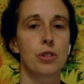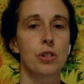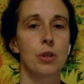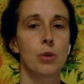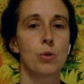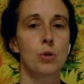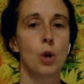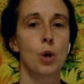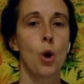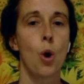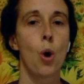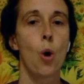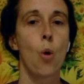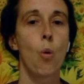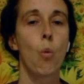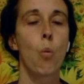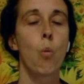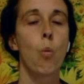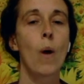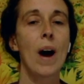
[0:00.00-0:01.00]
those
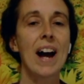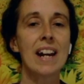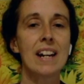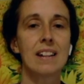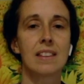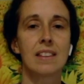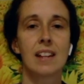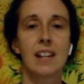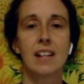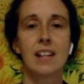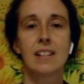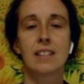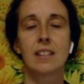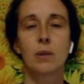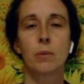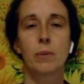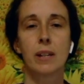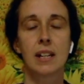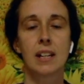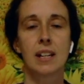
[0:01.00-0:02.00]
white things
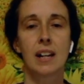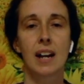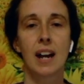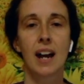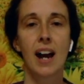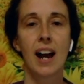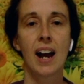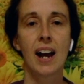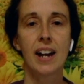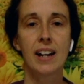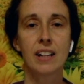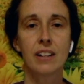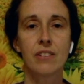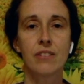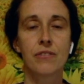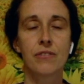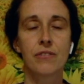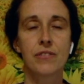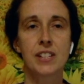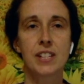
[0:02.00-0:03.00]
that we could kind
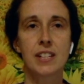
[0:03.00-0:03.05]
of